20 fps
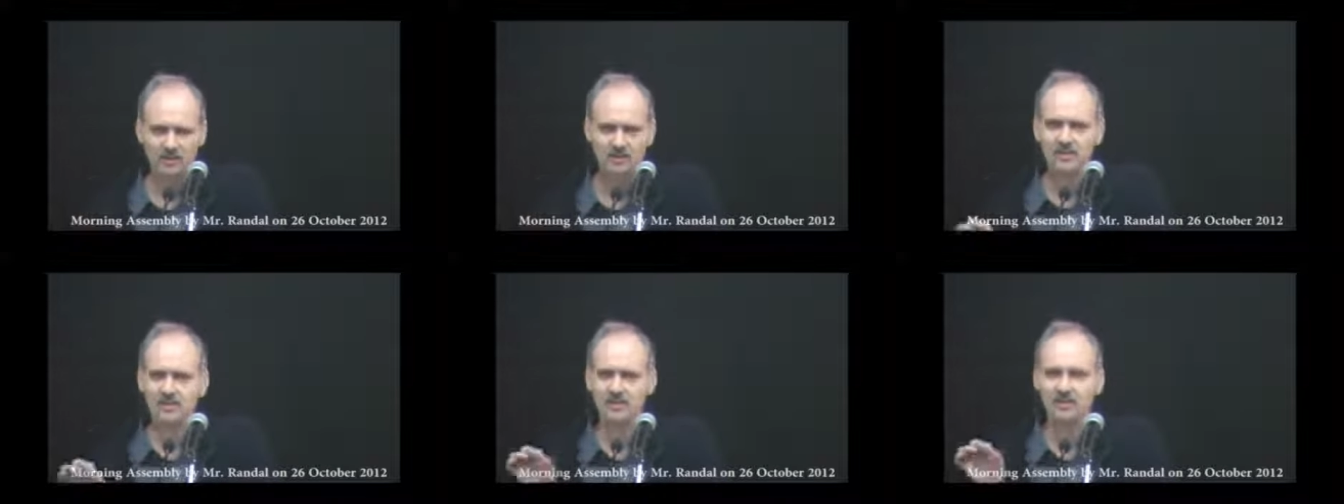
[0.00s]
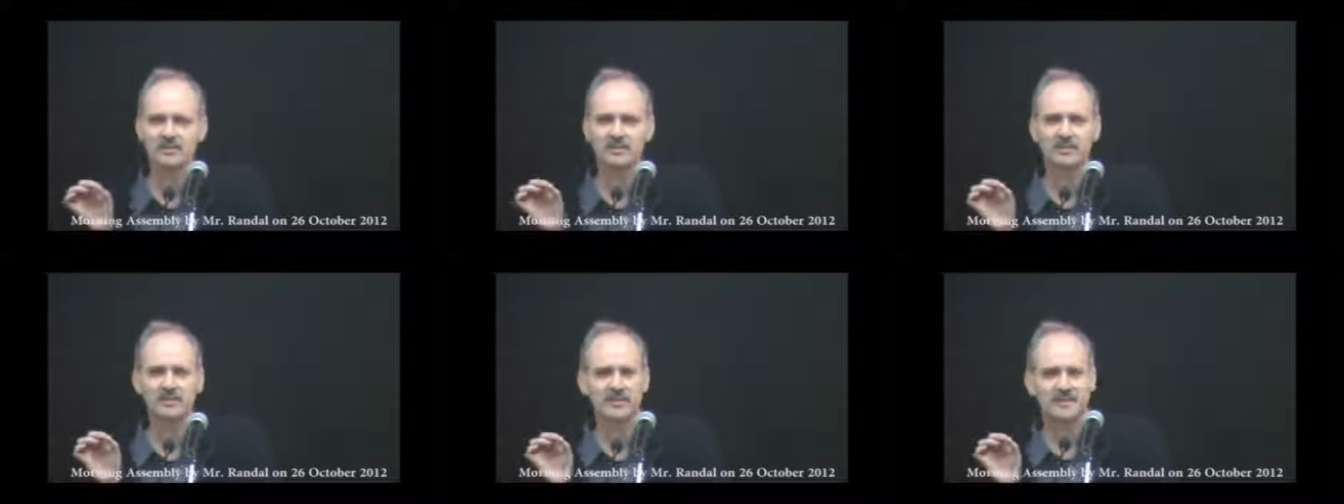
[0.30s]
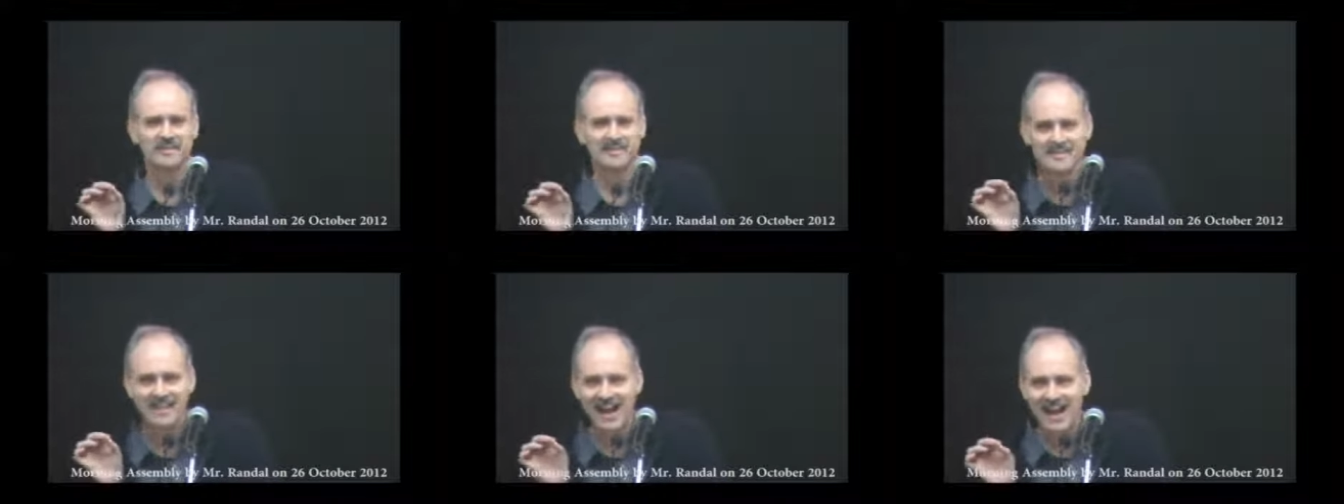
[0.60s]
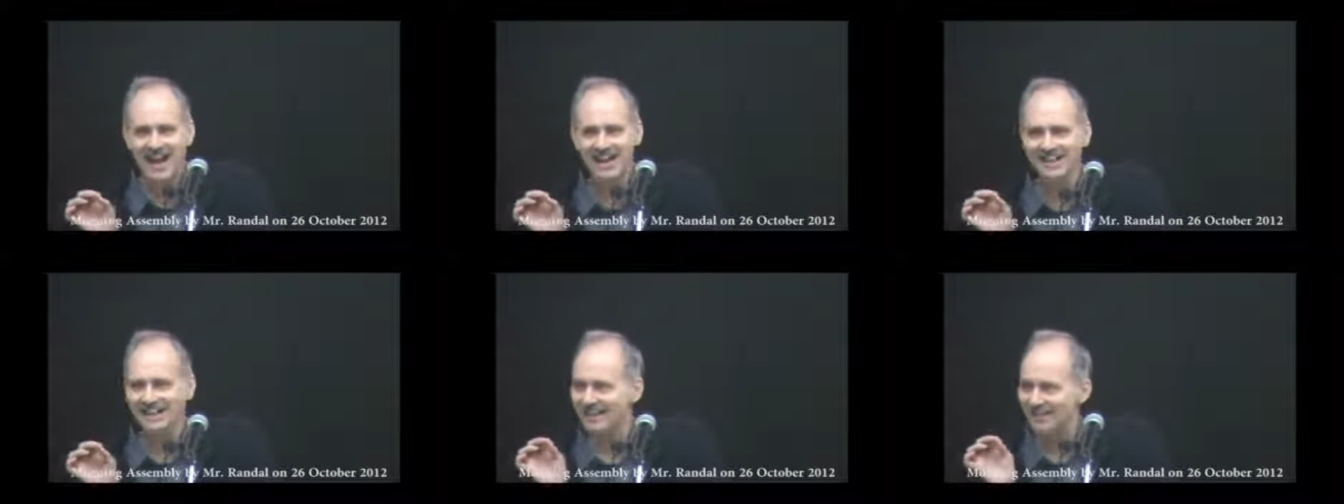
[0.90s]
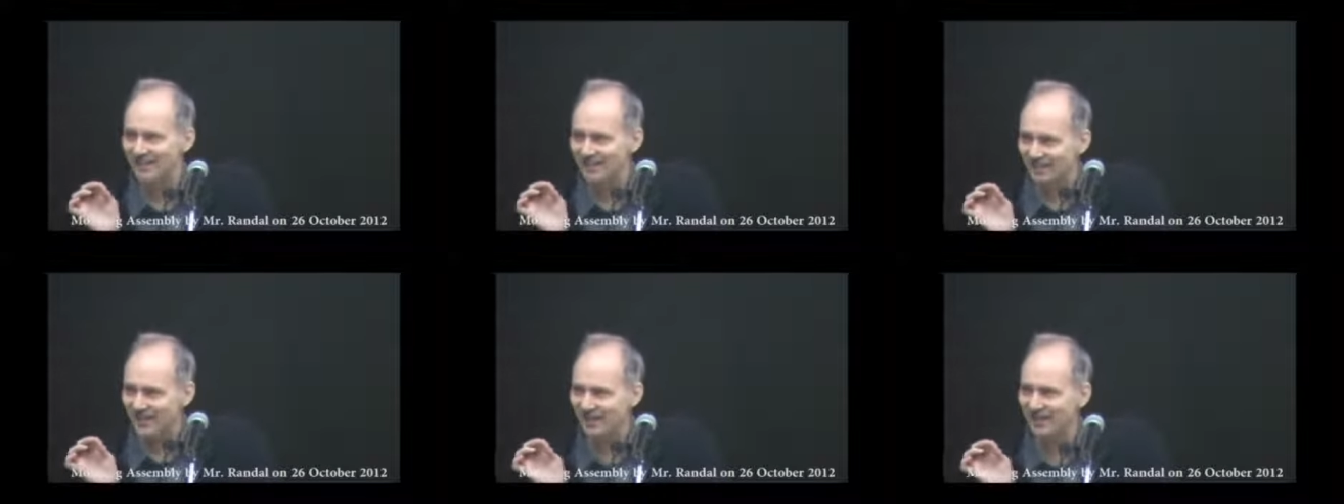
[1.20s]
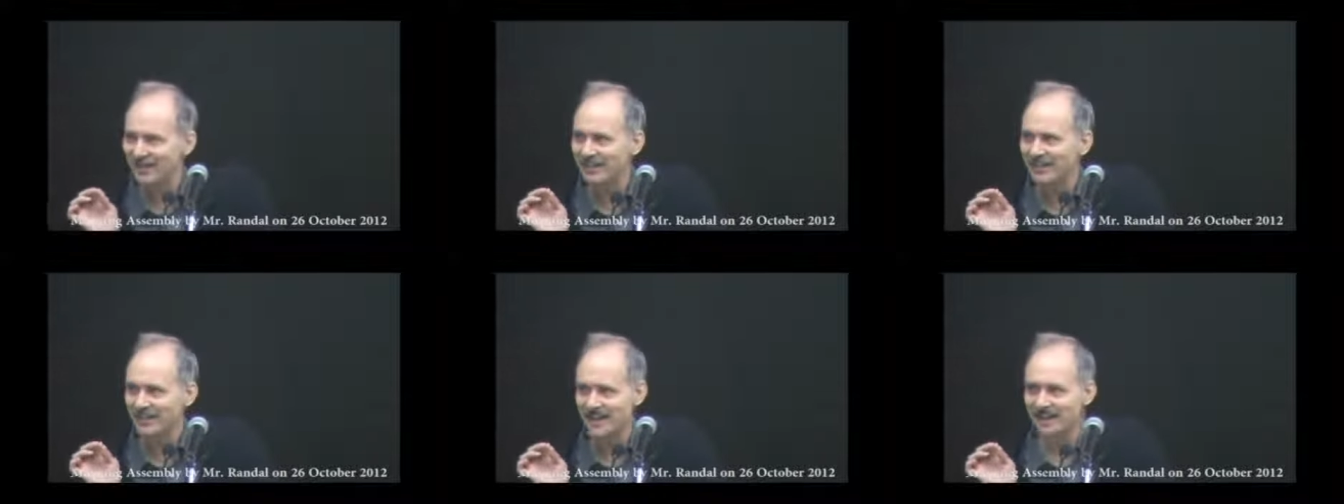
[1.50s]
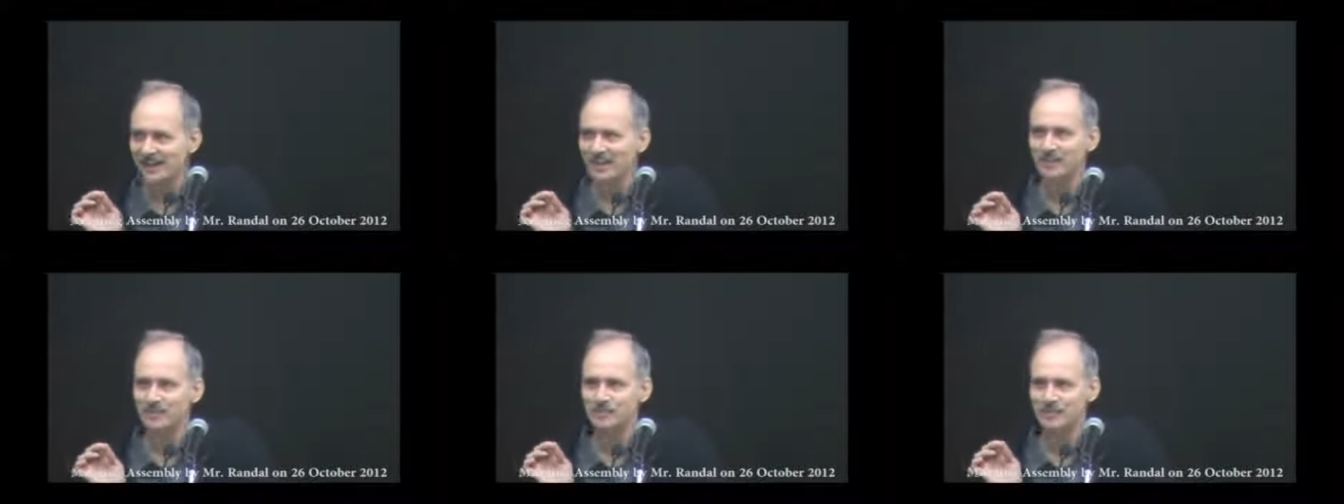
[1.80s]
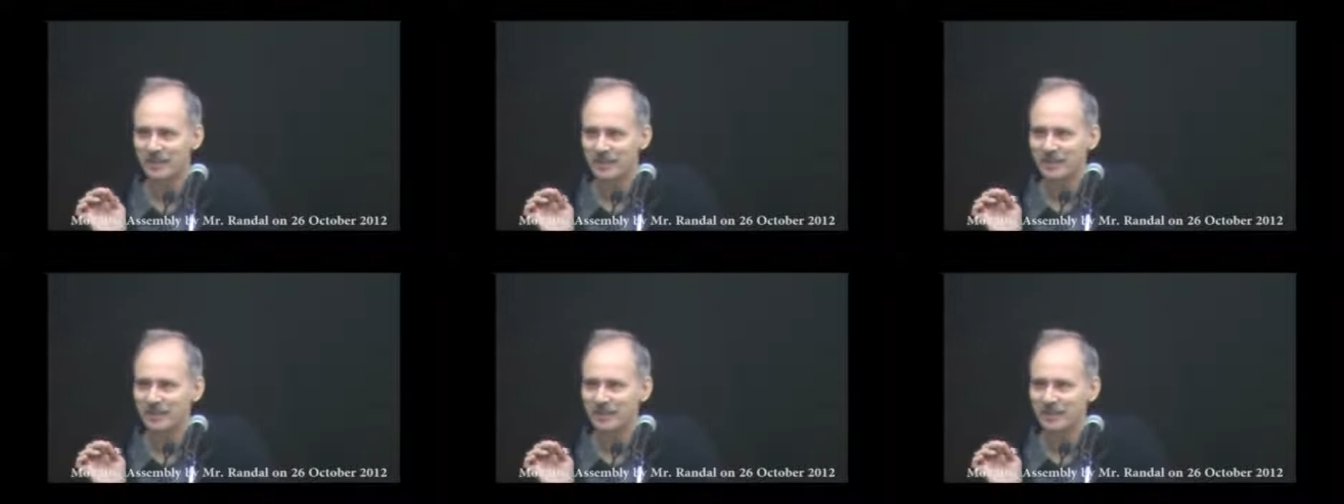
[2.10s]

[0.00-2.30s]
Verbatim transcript: Earth is not a very nice